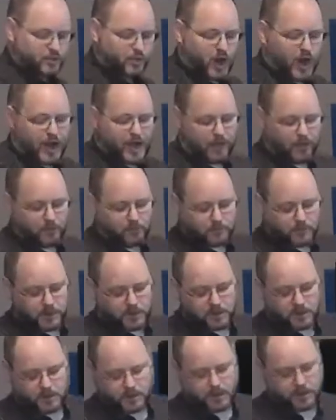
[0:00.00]
Ryle.
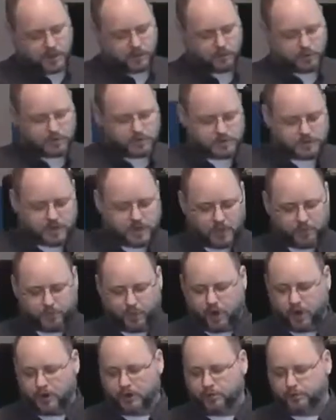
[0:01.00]
He was uh,
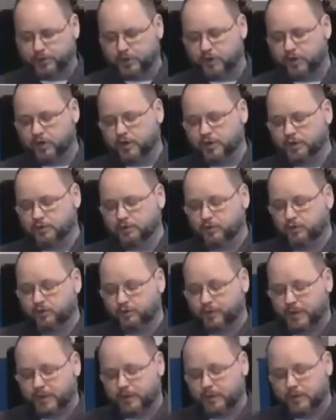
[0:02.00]
part of the Puritan
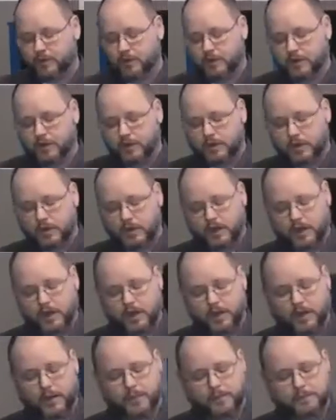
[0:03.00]
movement.
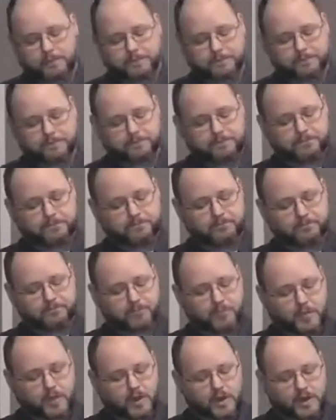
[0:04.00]
Um,
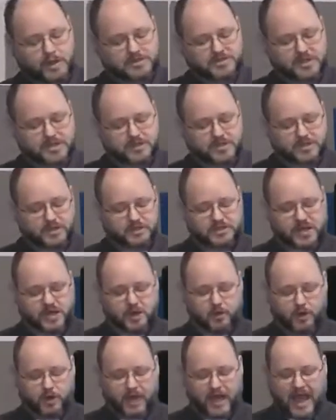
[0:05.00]
he says, Does
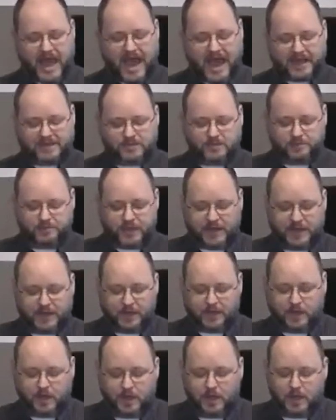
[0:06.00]
anyone ask
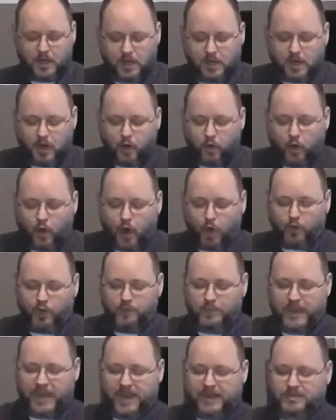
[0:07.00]
me what we
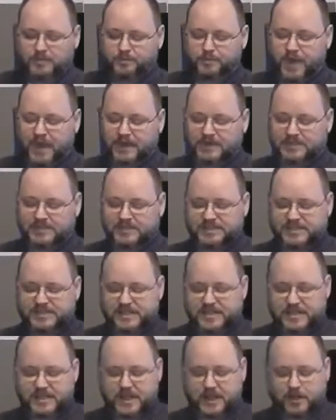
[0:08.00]
may expect to
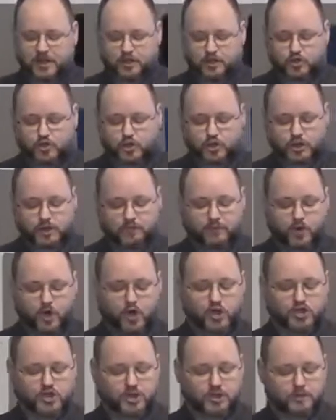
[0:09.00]
see in a true
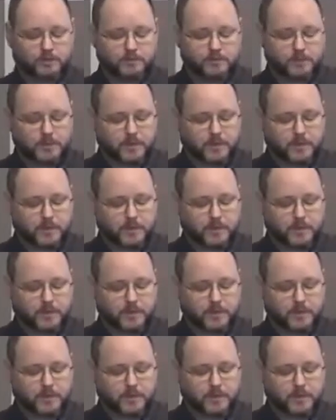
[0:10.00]
conversion?